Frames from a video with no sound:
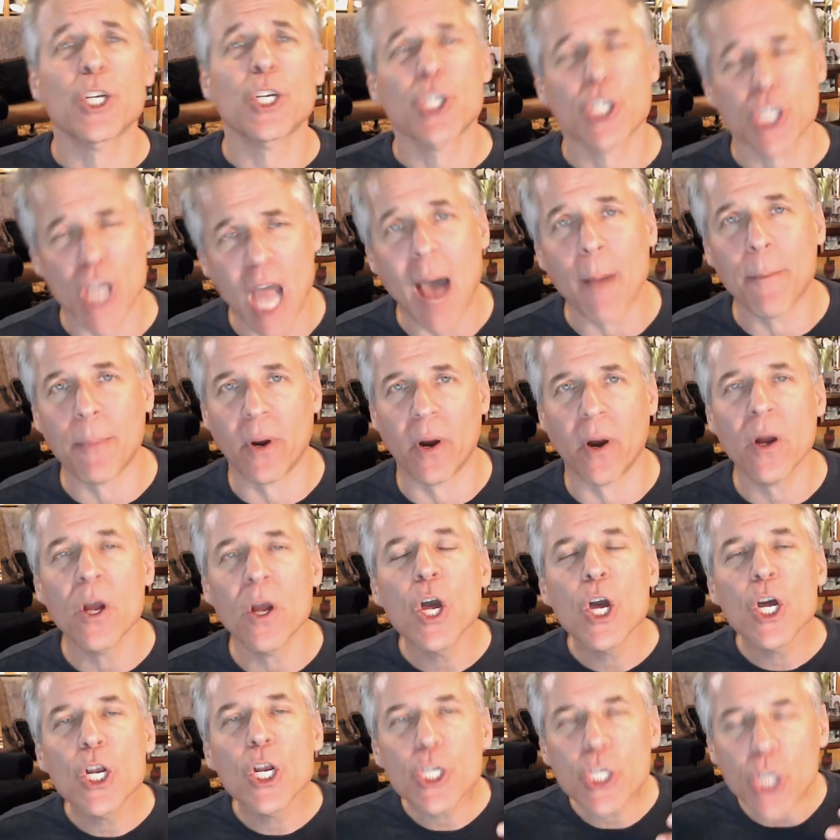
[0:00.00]
the shopper.
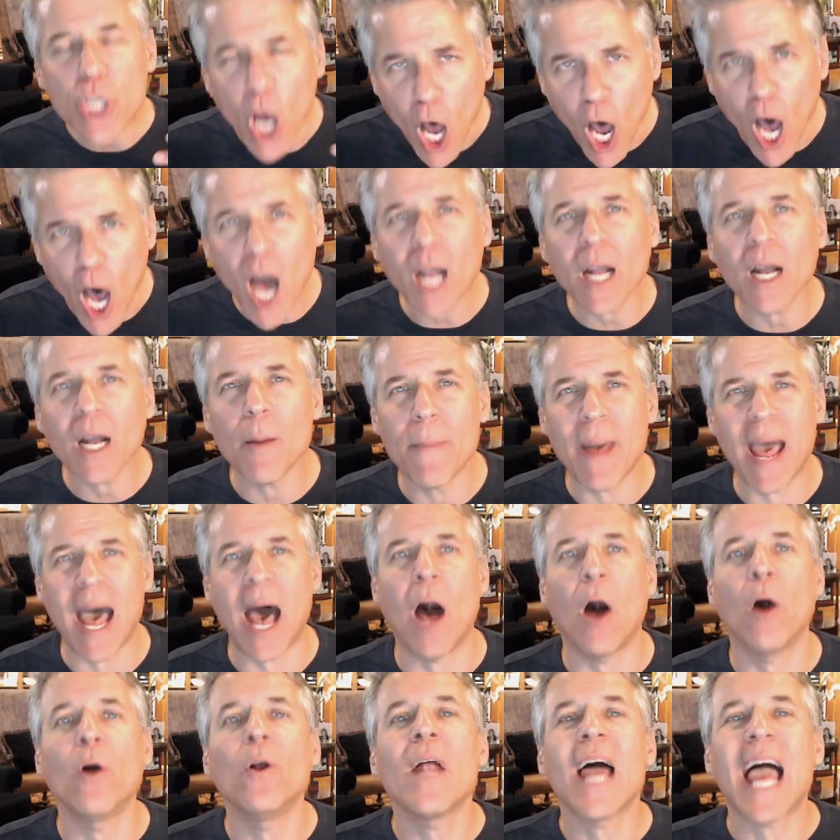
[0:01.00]
Talk
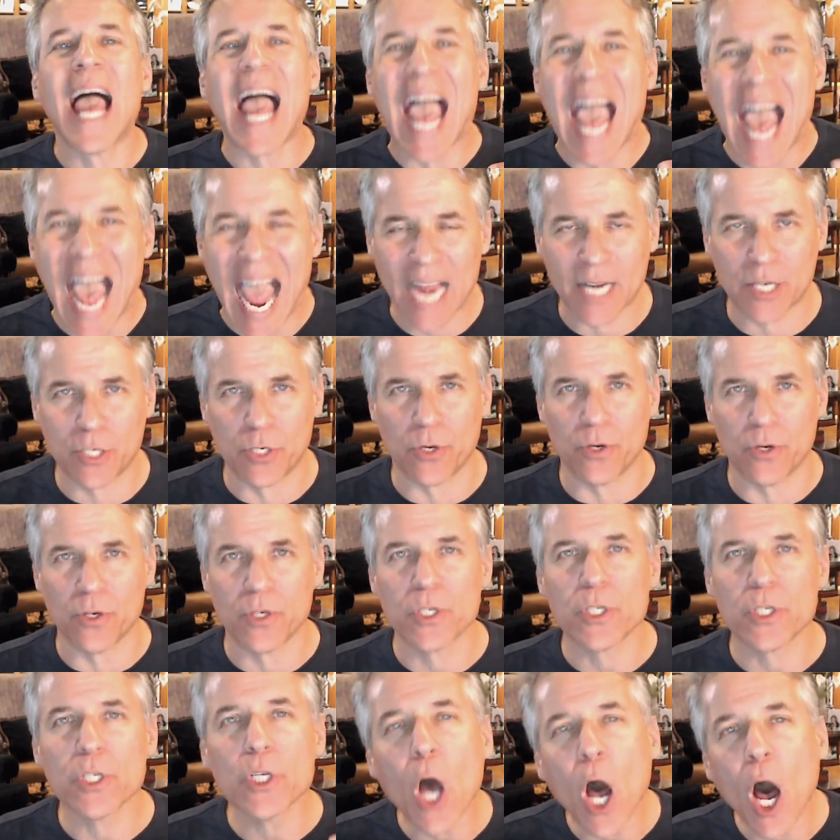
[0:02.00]
about
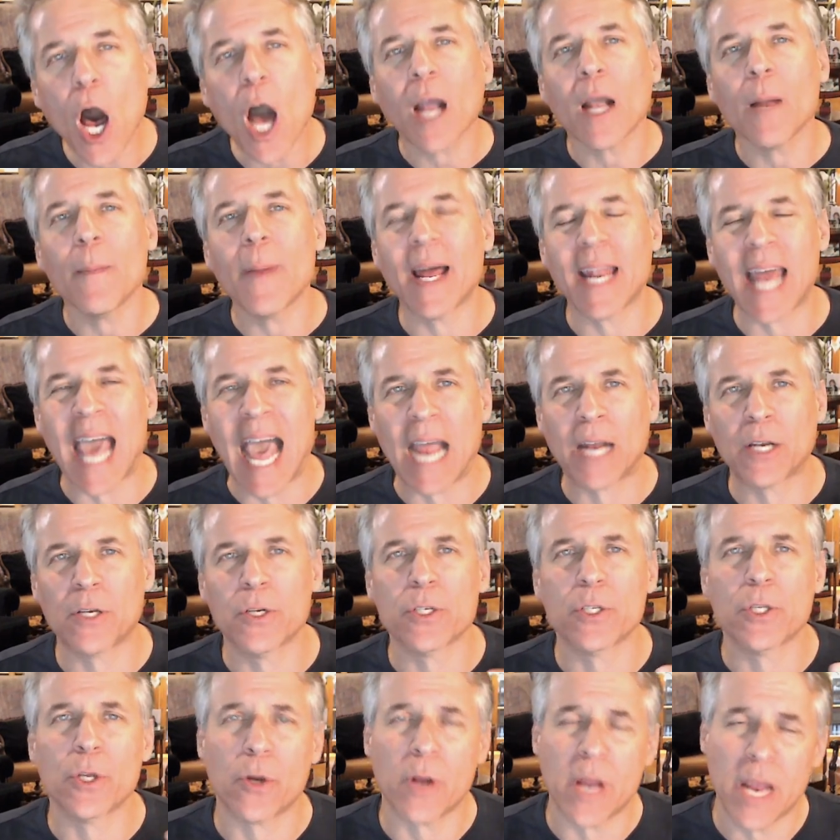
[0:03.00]
actors. Talk about
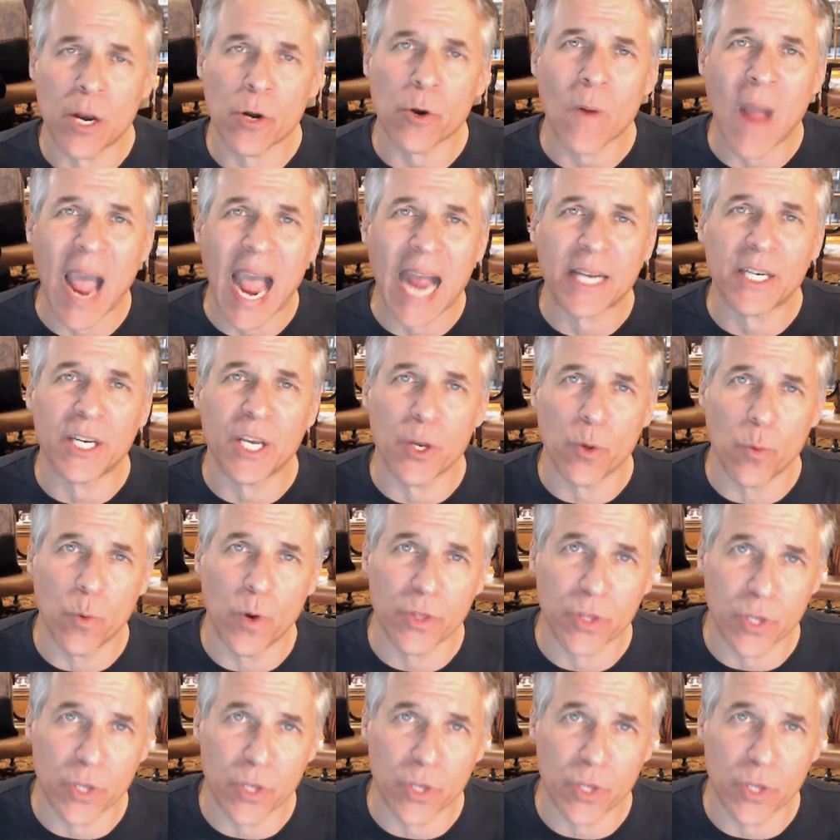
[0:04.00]
actors that are interacting